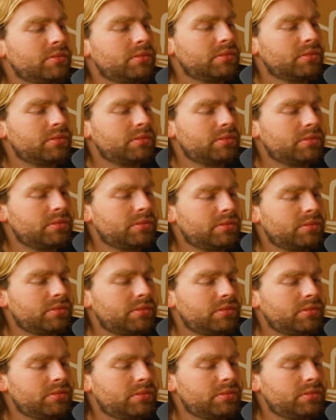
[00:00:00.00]

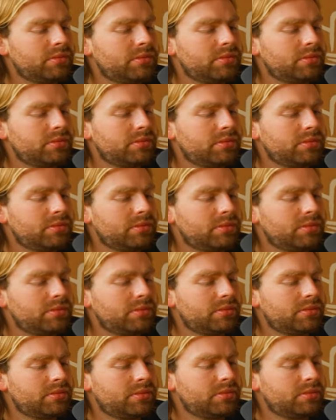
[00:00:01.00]

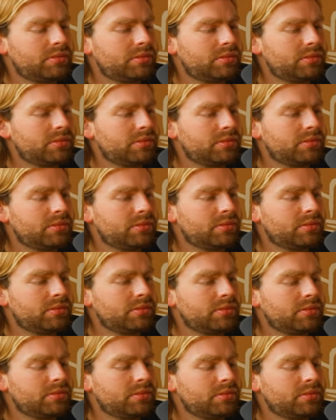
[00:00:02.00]

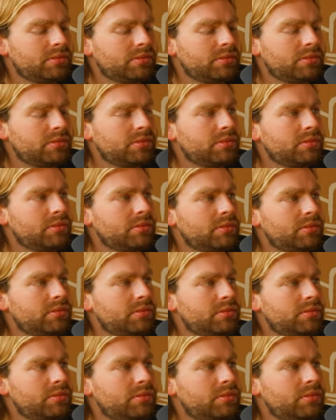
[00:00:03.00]

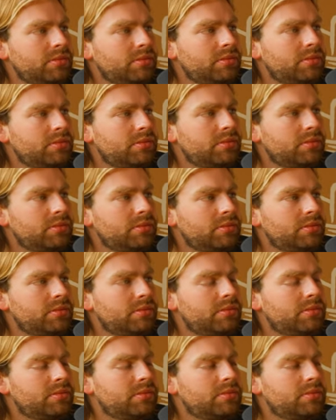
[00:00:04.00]

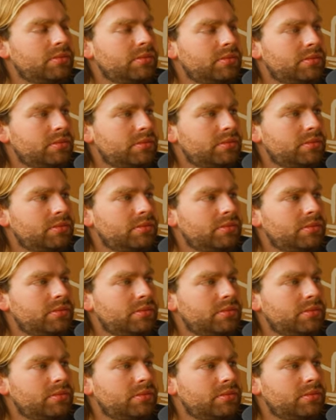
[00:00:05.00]

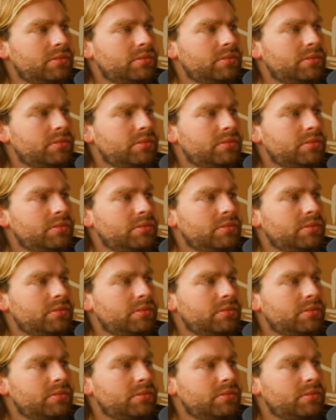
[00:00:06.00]
(silent)